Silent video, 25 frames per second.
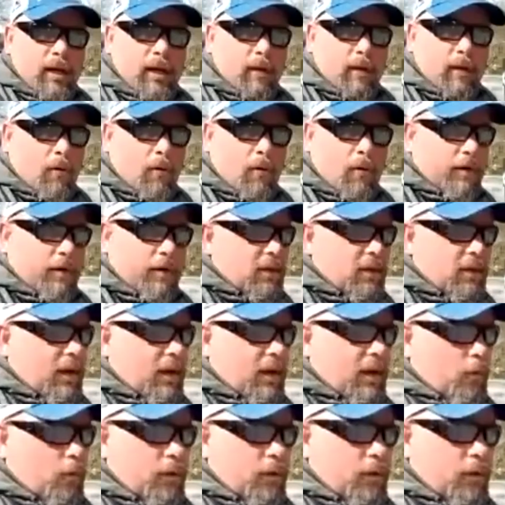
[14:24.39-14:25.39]
Lawrence and I
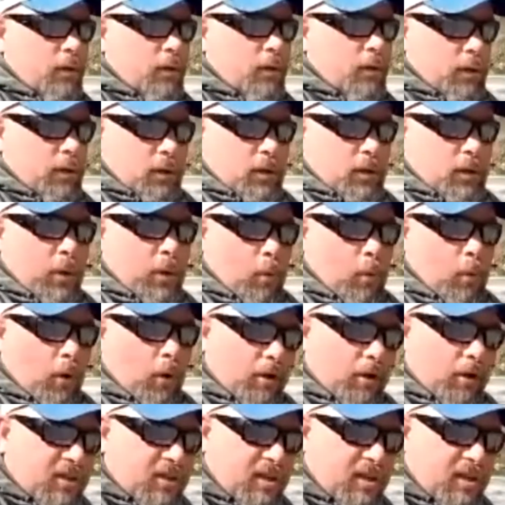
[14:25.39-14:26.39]
want
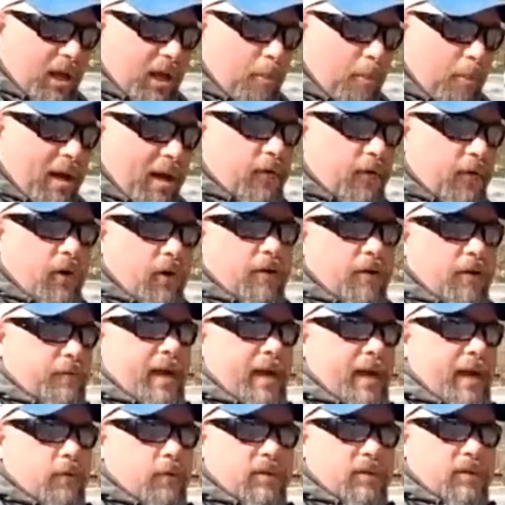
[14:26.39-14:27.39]
to slow my drift
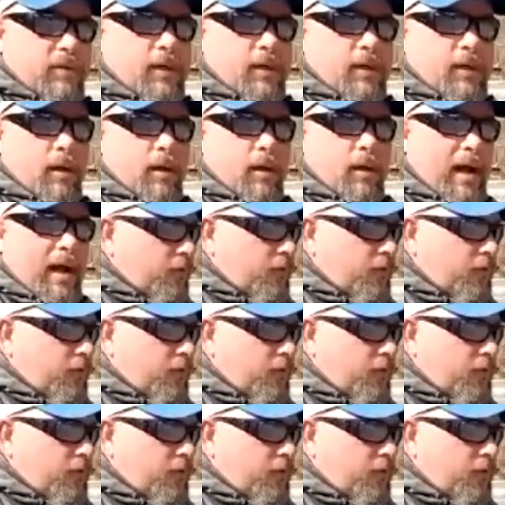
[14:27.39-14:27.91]
down some,